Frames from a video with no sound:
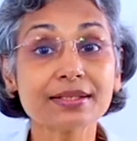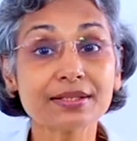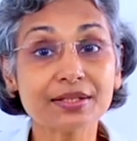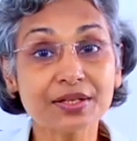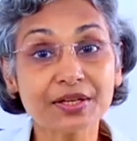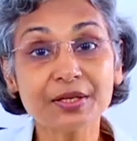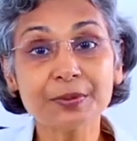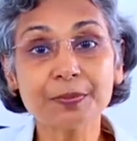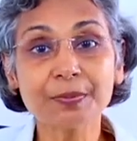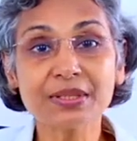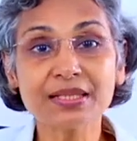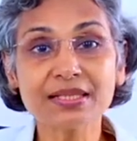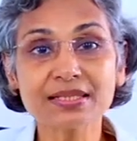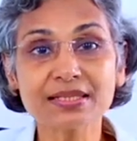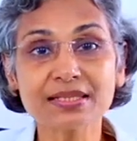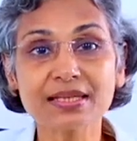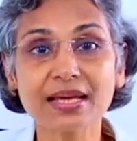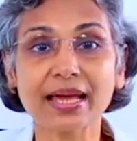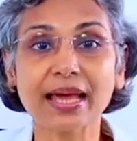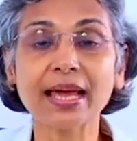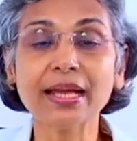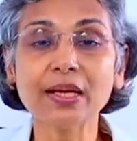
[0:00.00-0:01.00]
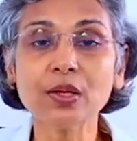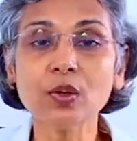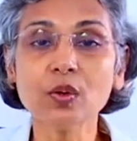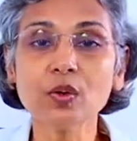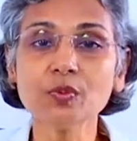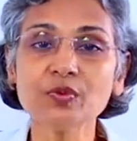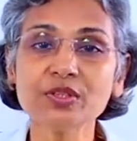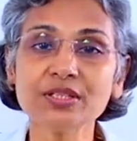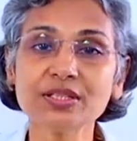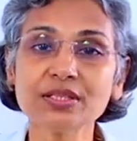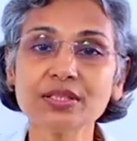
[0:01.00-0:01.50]
treatments
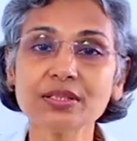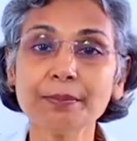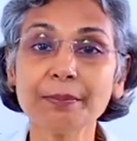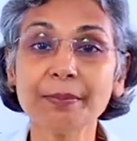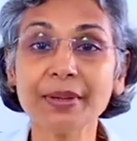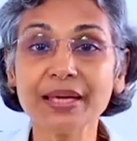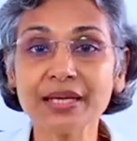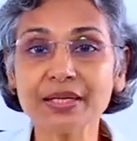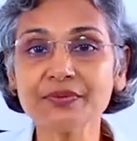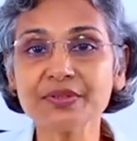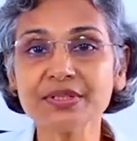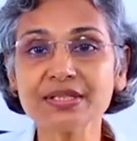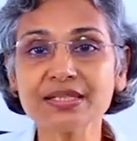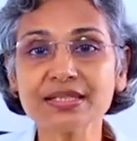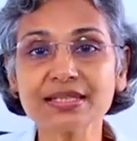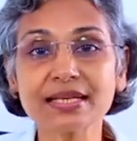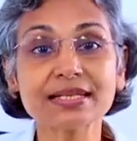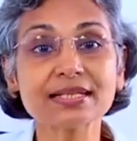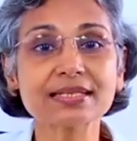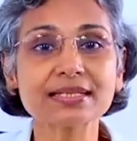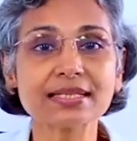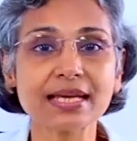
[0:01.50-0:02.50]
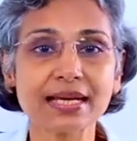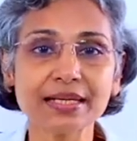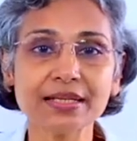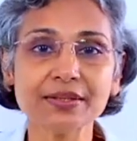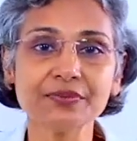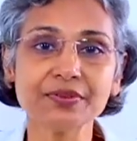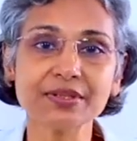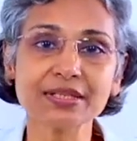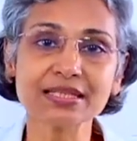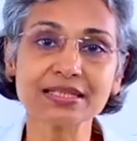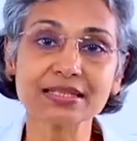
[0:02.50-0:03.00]
along with the benefits and side
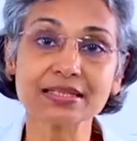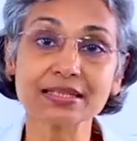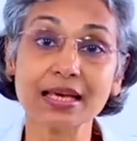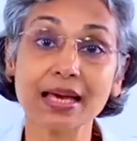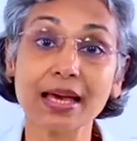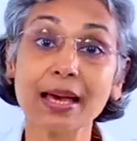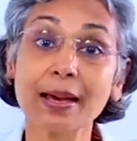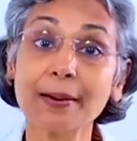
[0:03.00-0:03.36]
effects,